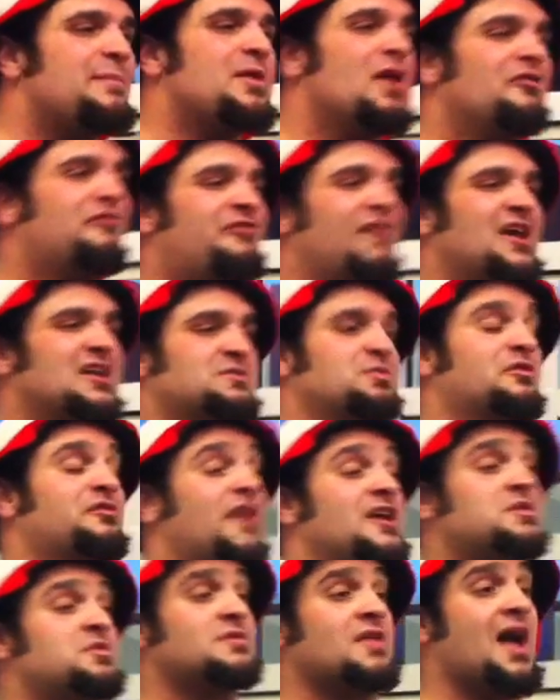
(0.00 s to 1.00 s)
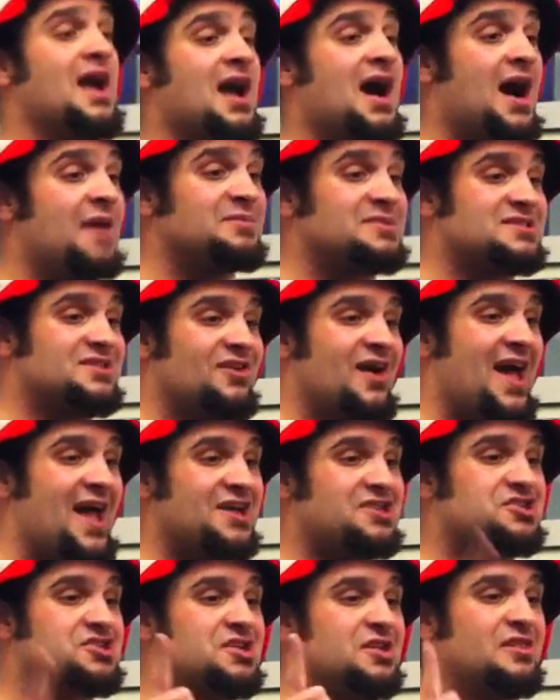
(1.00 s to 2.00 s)
add me on Facebook, facebook.com
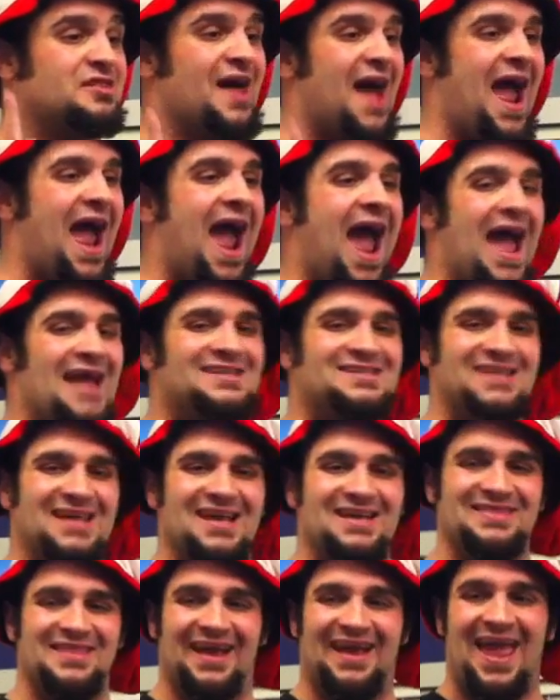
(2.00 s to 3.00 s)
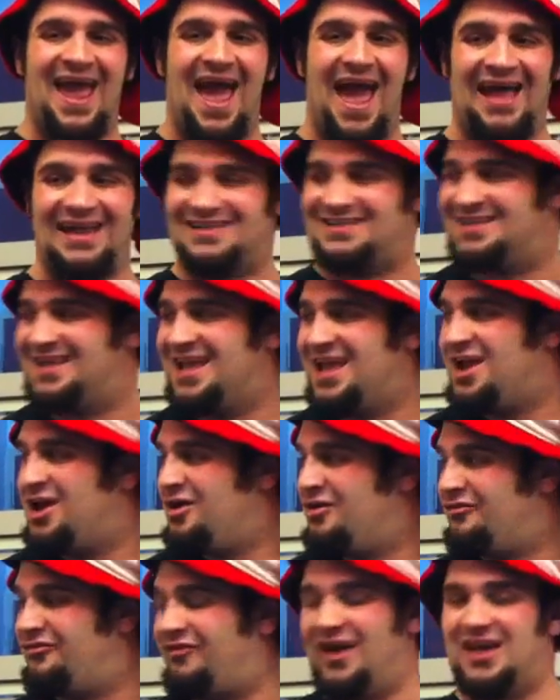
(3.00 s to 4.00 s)
slash the hat in the cat.
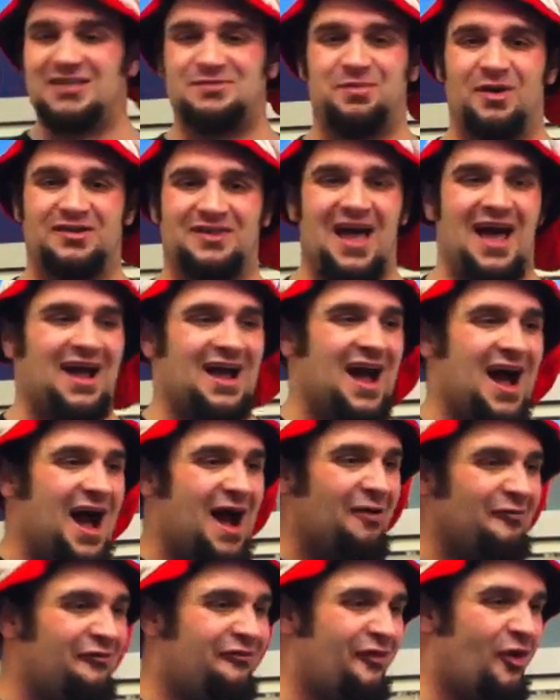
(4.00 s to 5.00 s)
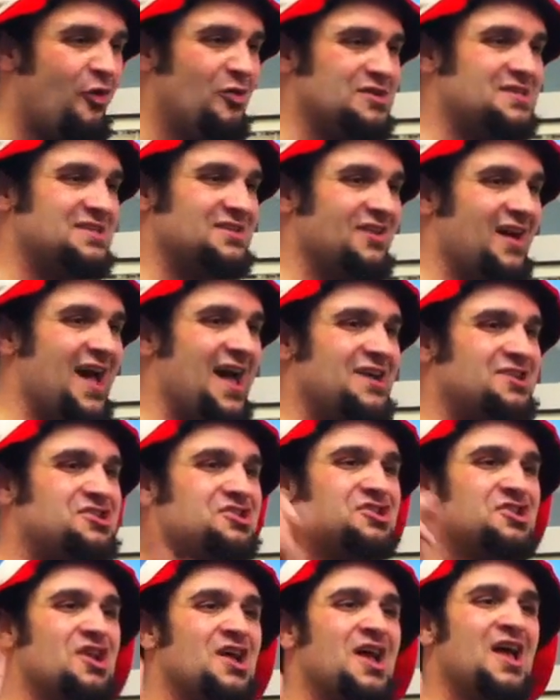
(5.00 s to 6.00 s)
Facebook.com forward
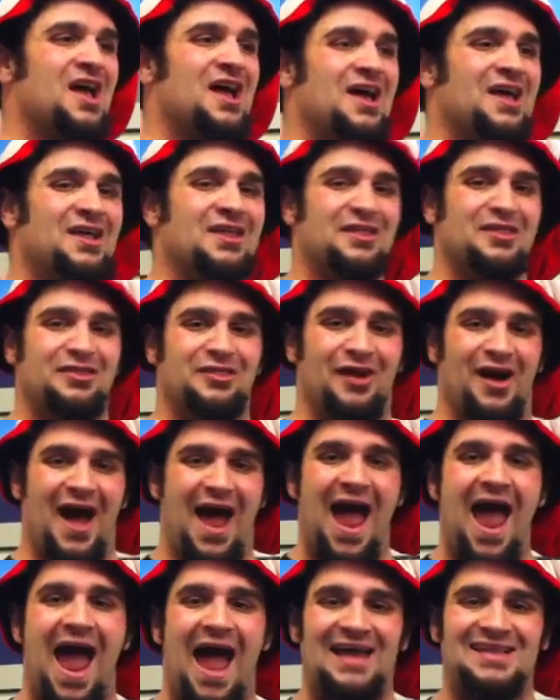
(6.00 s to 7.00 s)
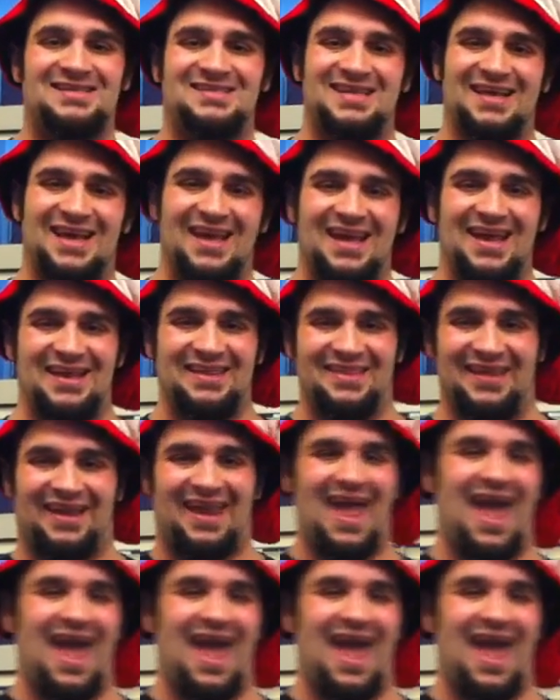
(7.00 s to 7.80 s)
slash the hat in the